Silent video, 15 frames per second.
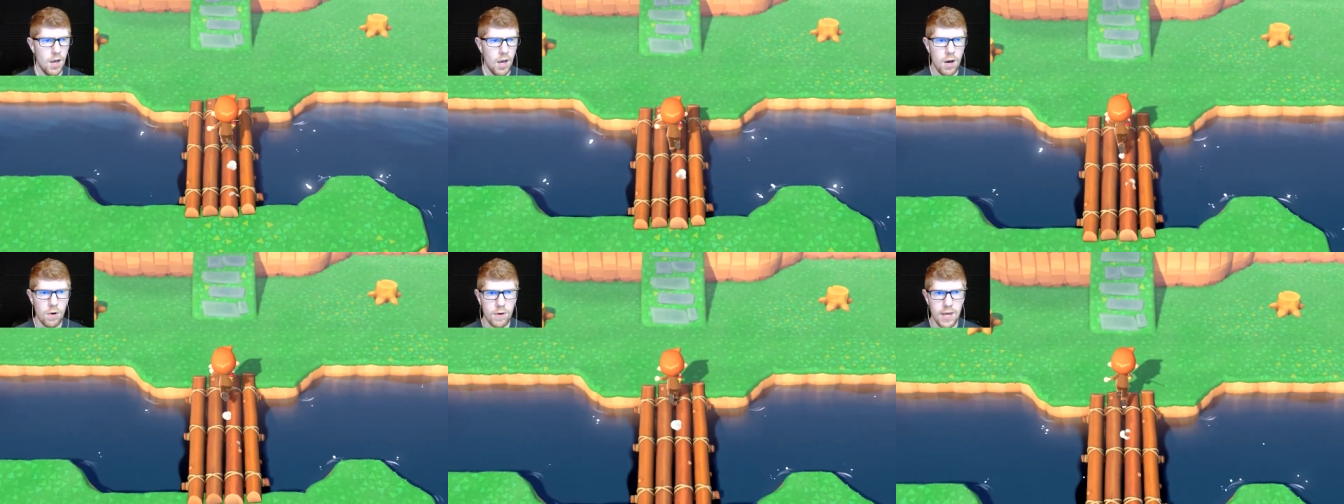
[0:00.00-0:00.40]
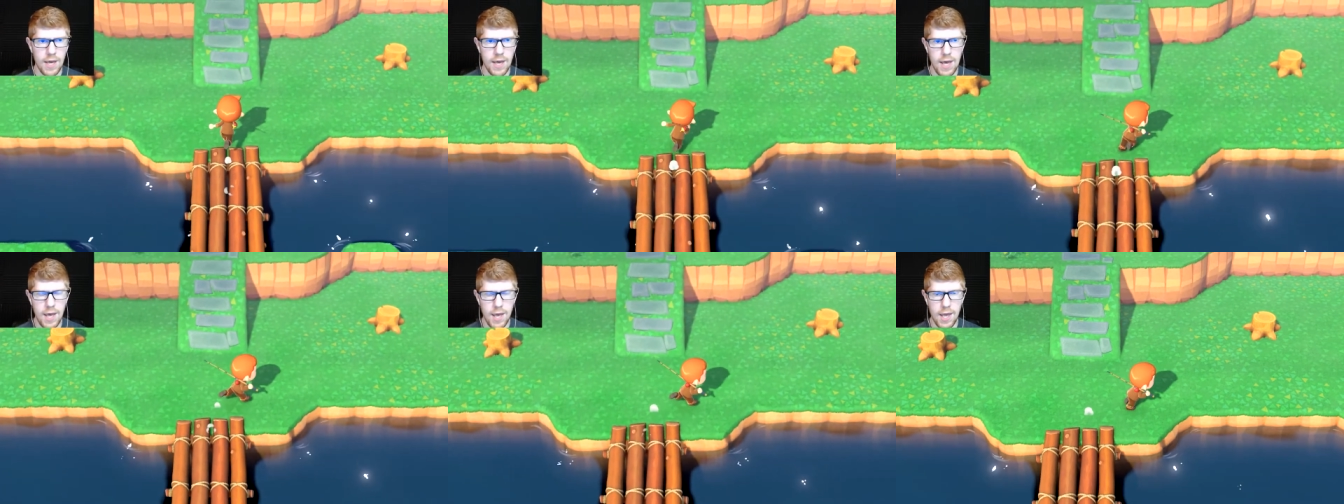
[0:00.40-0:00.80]

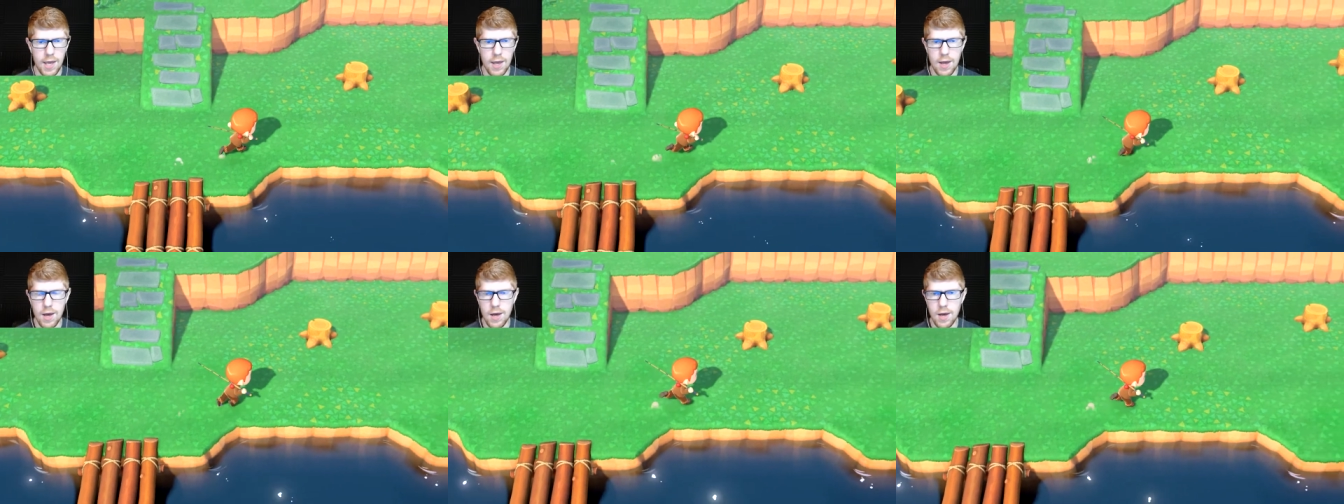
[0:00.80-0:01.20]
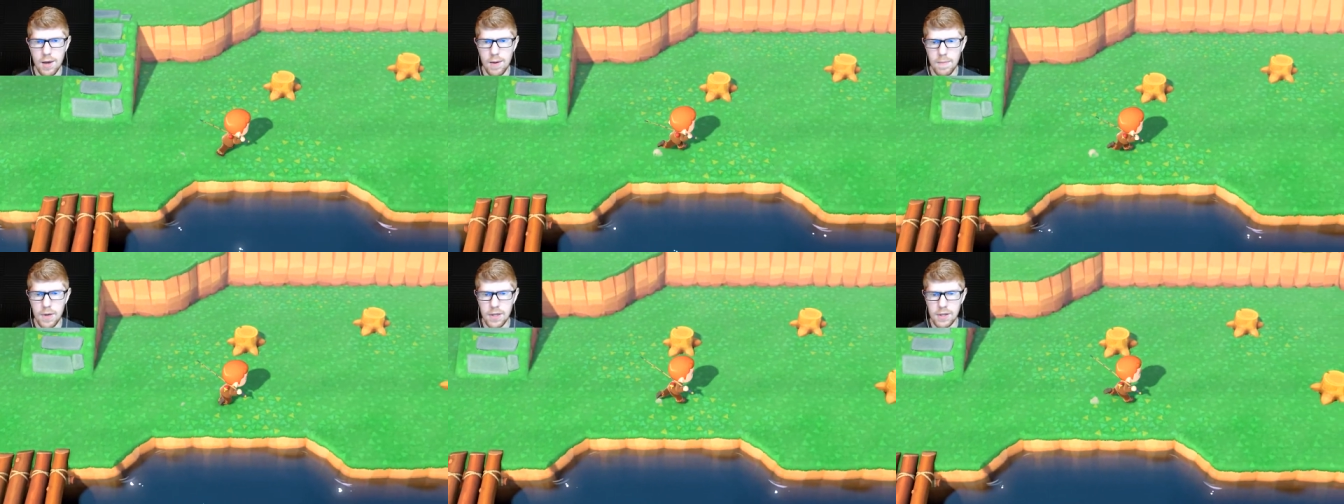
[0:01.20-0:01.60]
Okay,
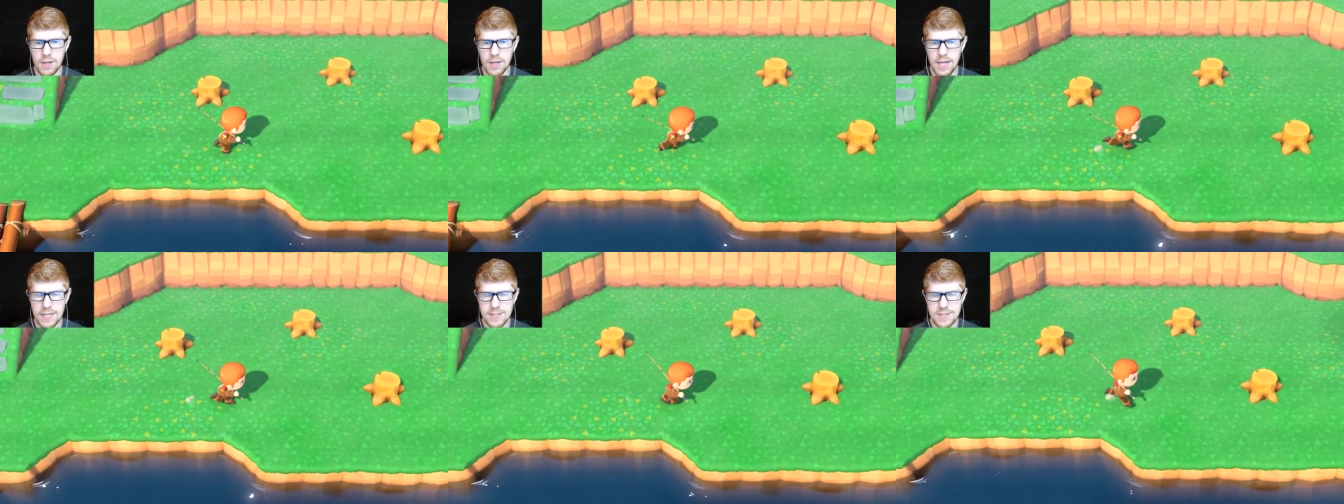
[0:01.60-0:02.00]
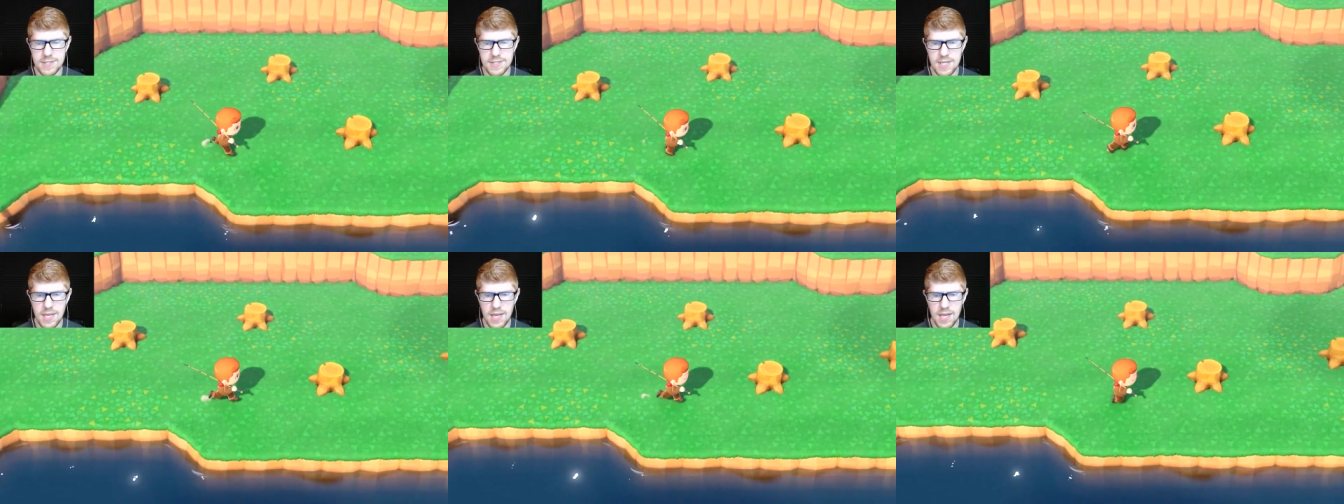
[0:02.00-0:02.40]
um, let's
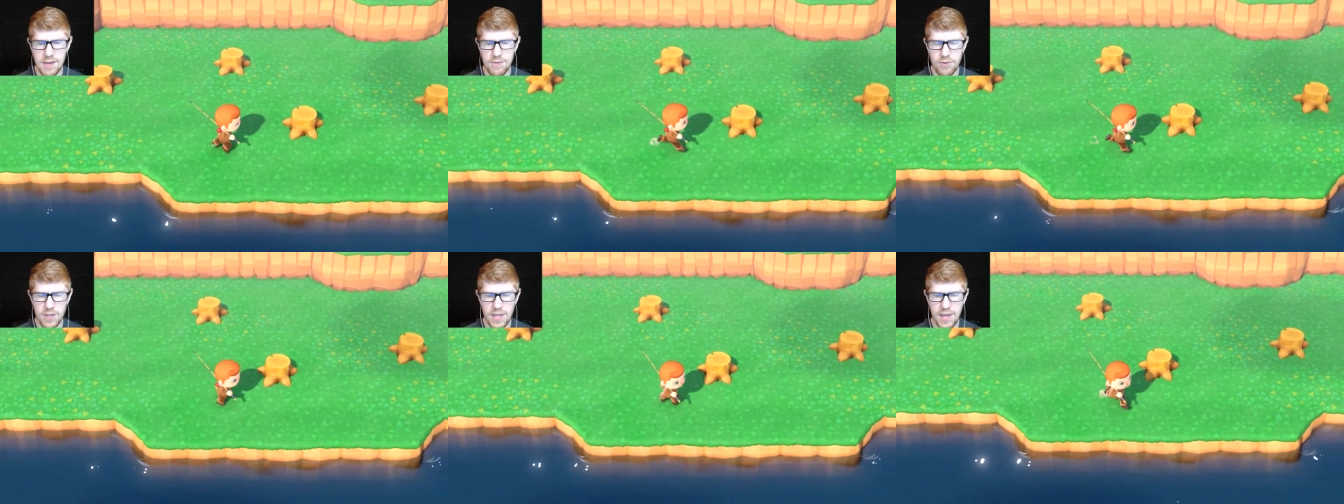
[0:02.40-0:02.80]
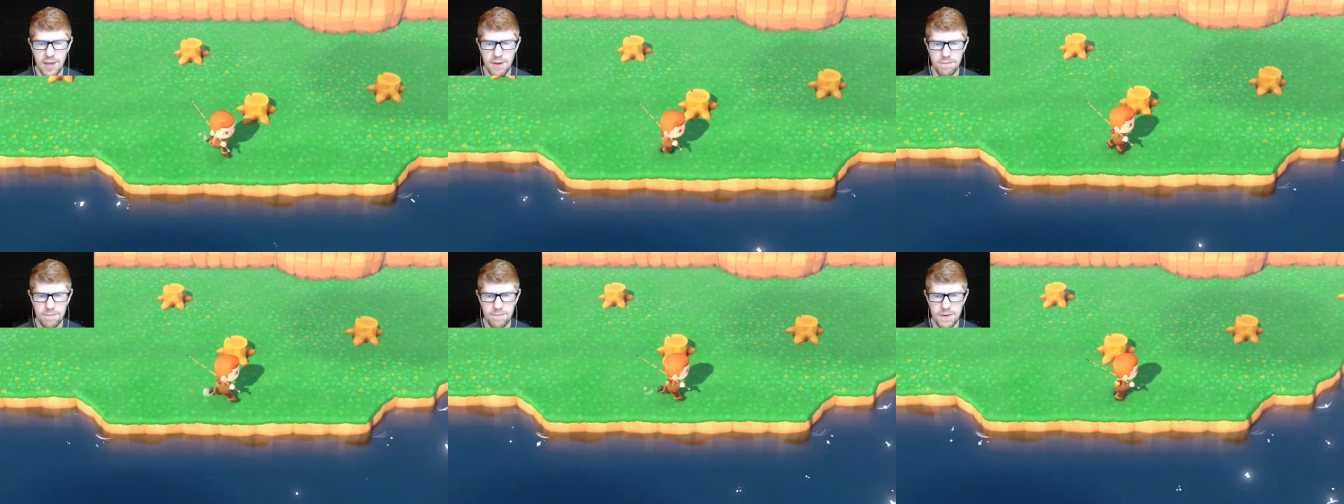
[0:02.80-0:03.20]
see if we
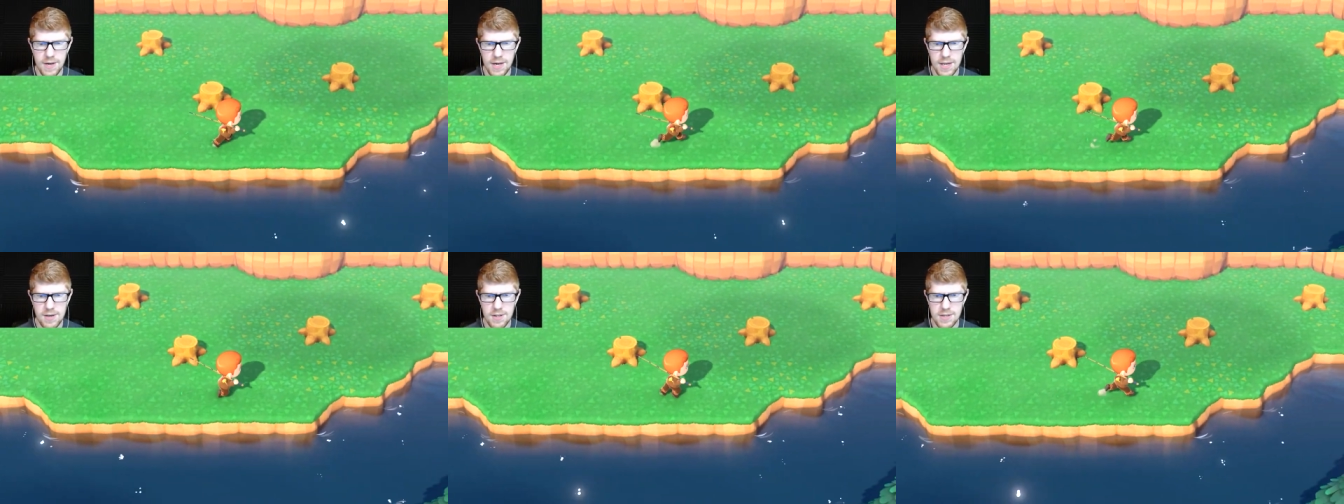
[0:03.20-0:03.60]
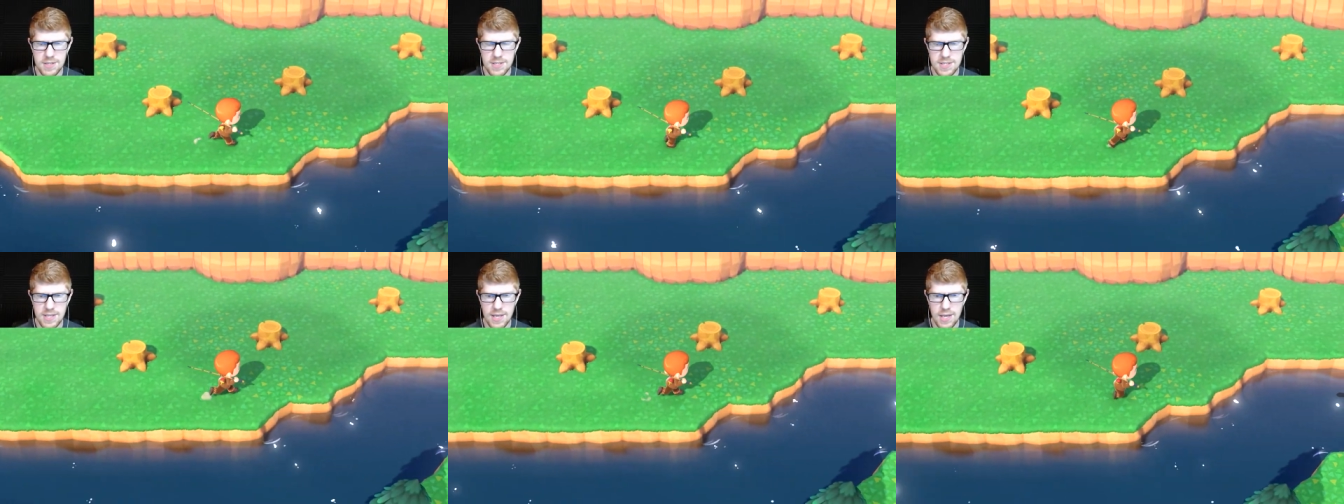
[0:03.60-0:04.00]
can't find
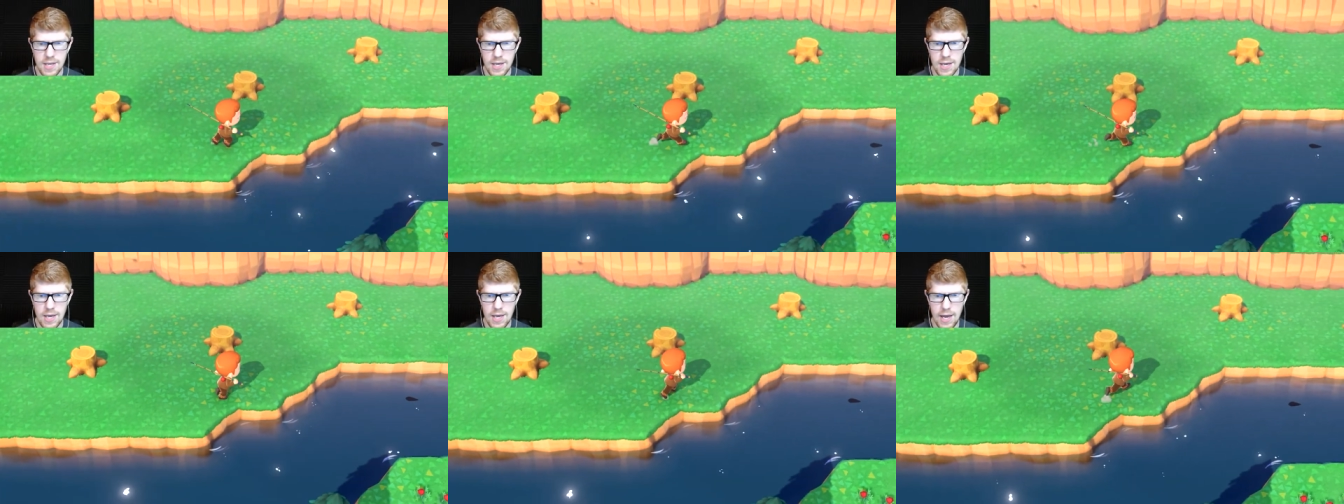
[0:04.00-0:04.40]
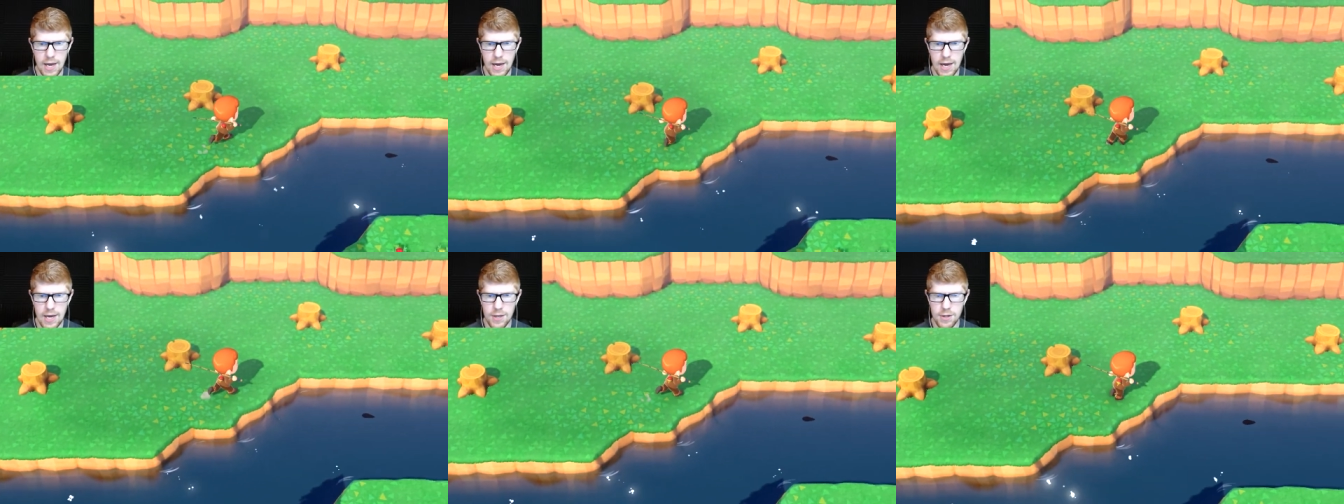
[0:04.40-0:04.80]
this thing
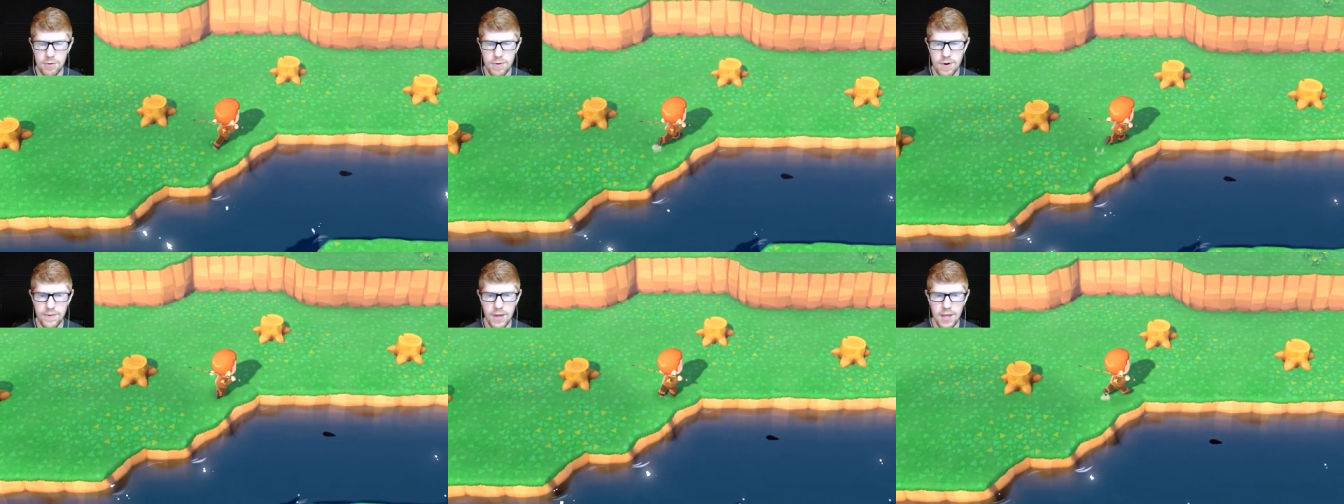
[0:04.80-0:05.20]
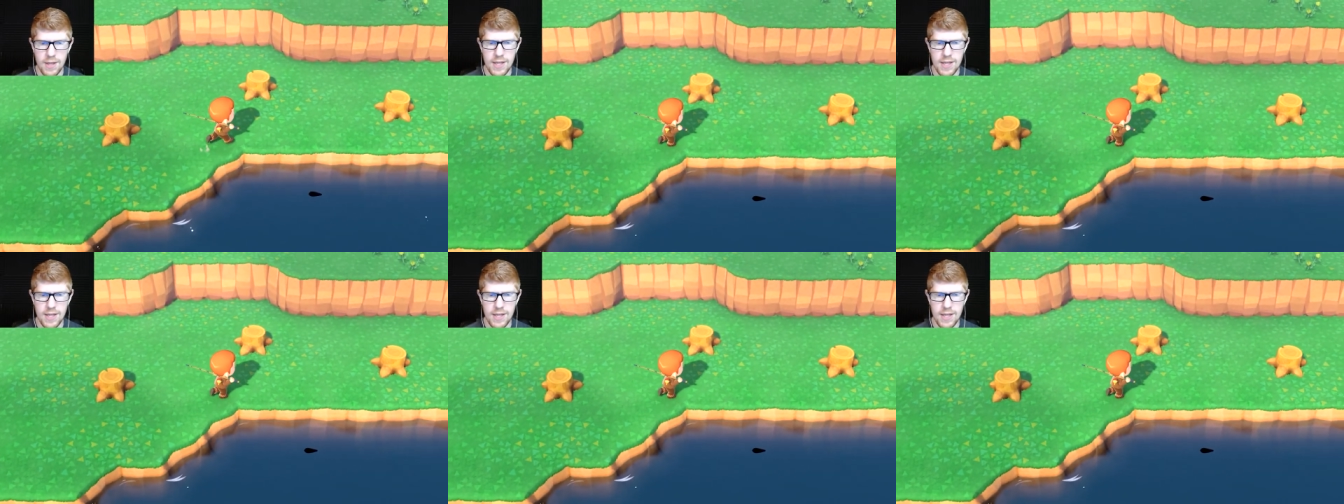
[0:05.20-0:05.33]
on the rip.